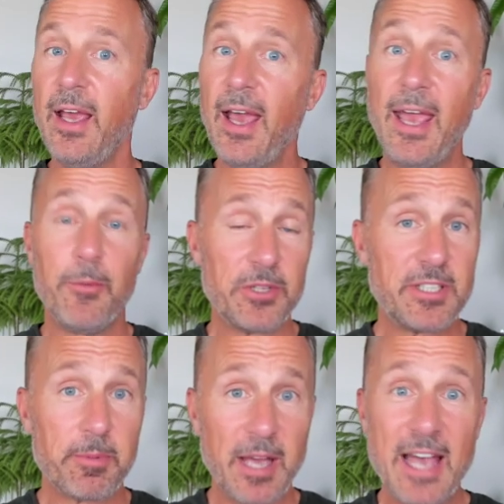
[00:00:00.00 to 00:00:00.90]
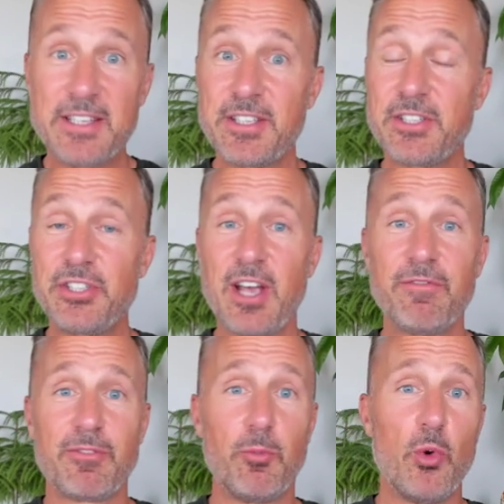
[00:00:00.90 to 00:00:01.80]
Hey, what's up, guys? It's Jeff
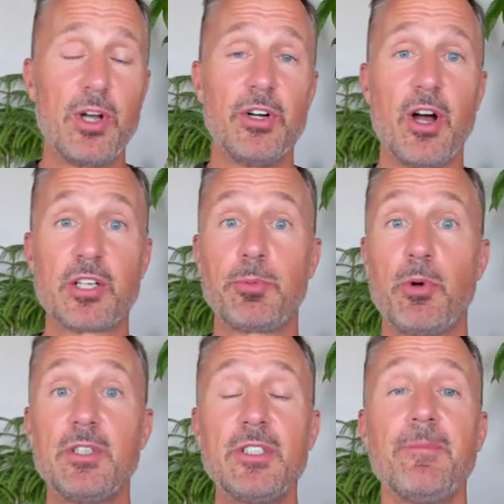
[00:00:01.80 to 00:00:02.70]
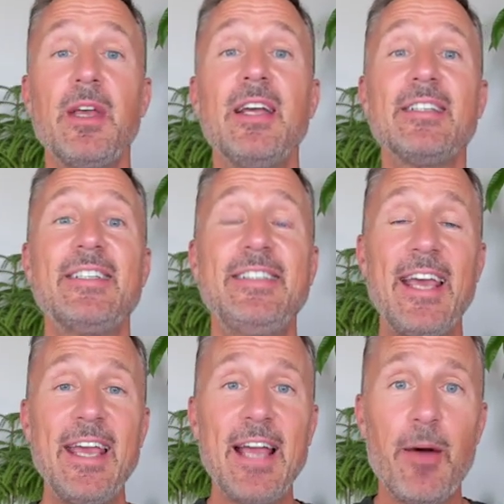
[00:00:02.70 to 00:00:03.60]
from Wunderdog Sports.
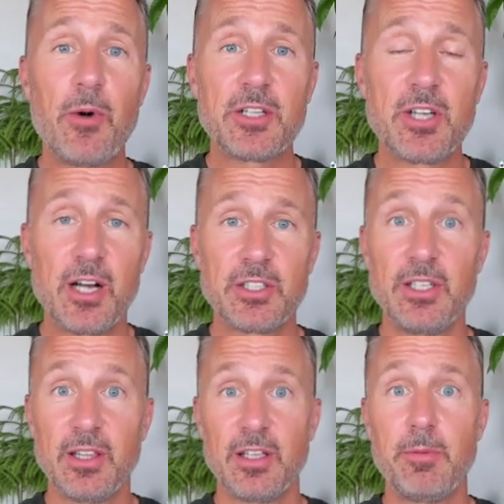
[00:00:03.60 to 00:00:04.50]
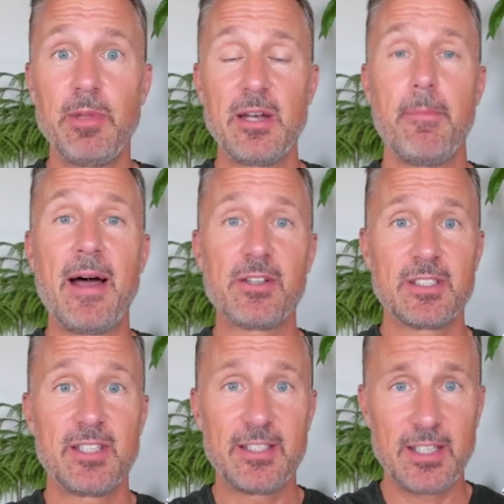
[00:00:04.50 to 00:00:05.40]
Today, I want to talk to you a little bit about
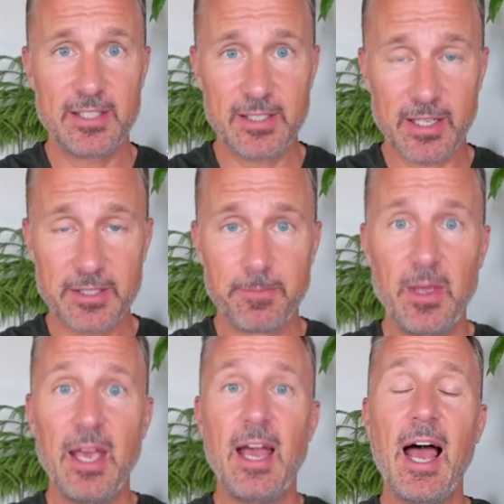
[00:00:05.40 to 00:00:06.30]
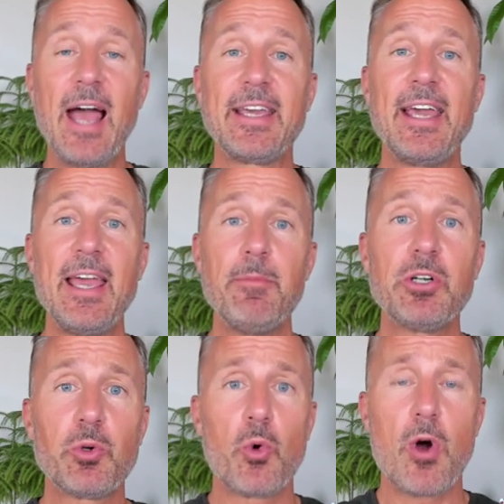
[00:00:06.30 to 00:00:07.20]
statistics. I came
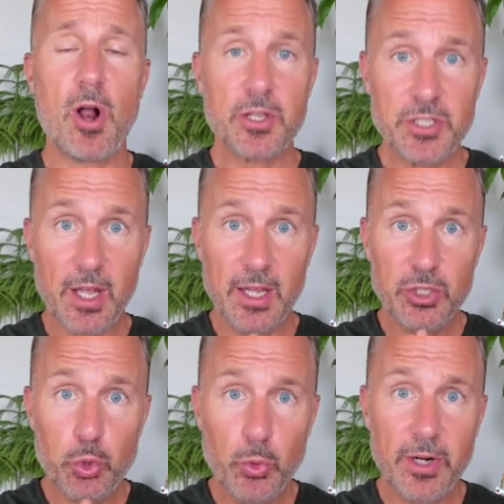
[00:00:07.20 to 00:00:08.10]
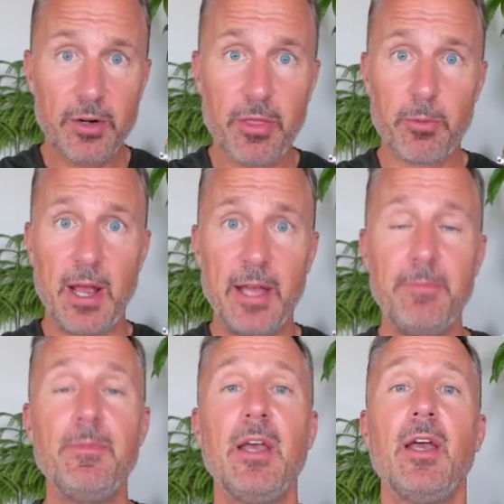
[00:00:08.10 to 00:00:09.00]
across a Twitter
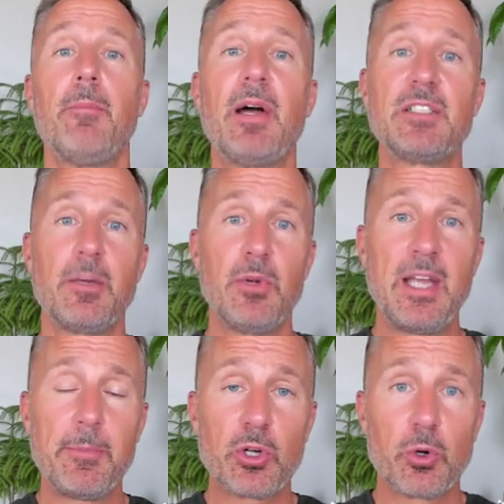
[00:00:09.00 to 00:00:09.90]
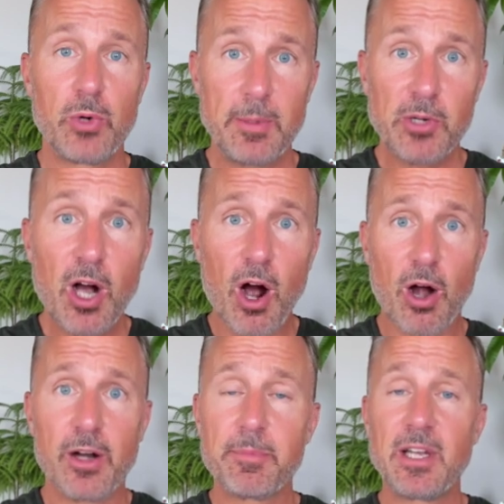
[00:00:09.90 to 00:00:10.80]
thread by someone named Kareem
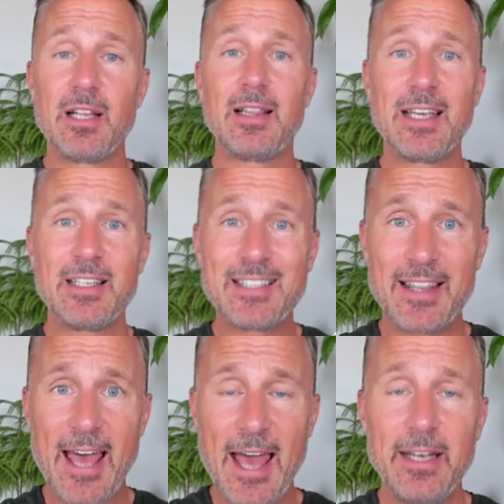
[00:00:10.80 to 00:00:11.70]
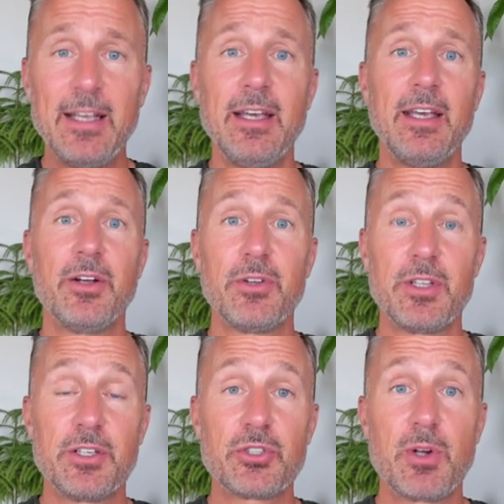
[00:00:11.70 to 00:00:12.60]
Carr. I'm going to link to that here in
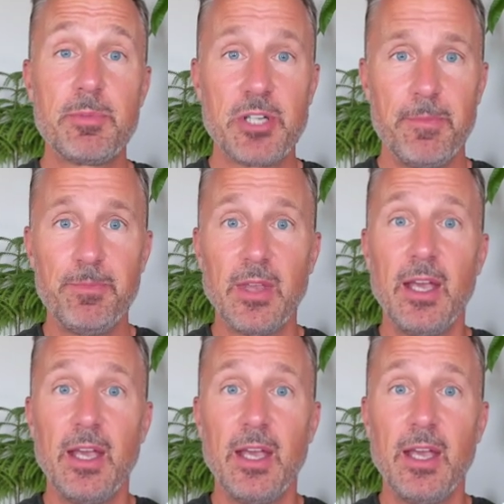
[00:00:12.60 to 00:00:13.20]
the description.